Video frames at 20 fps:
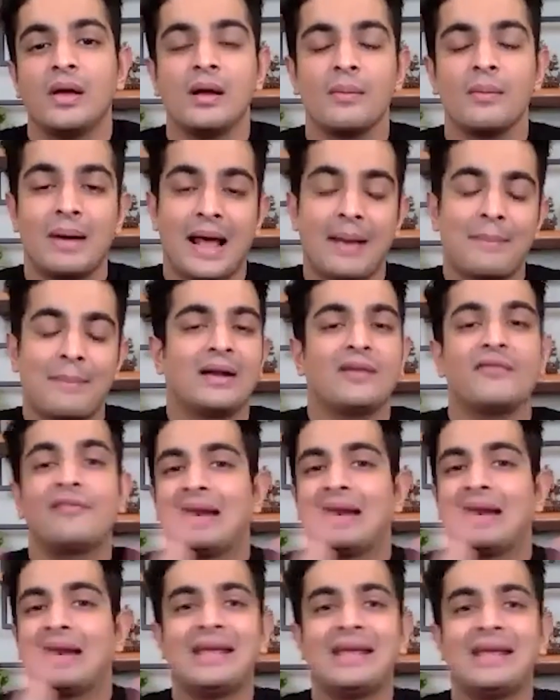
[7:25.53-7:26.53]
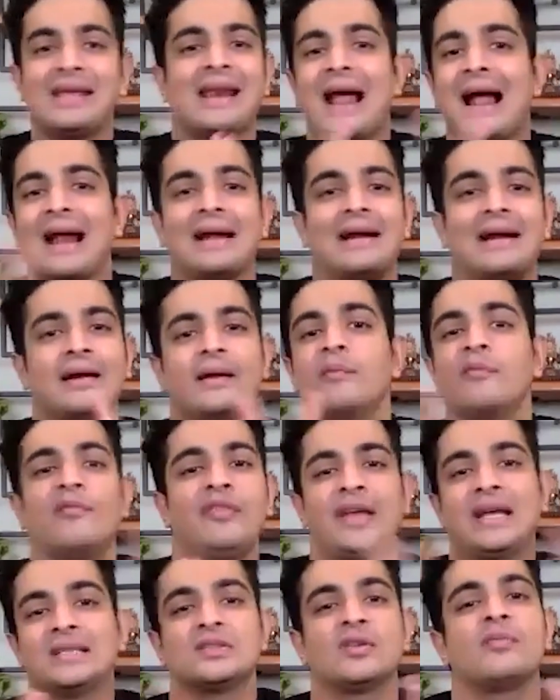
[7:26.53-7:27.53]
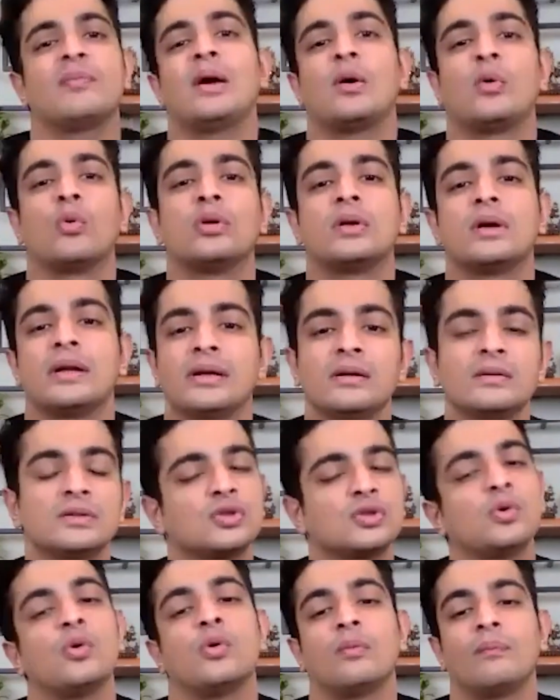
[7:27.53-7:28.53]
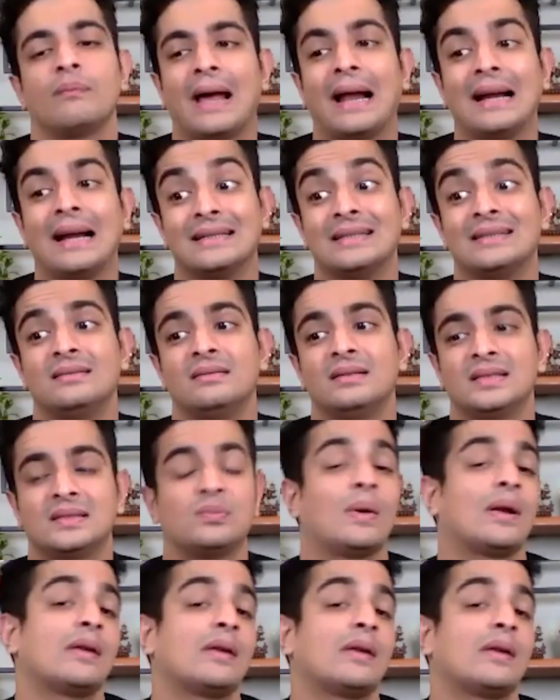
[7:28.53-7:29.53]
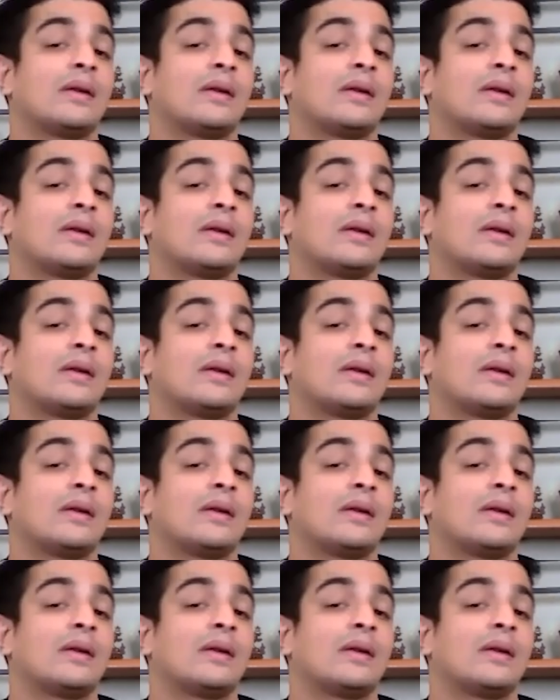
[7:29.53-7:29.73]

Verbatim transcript: but i'm at a very random phase of my own career so at this is one of the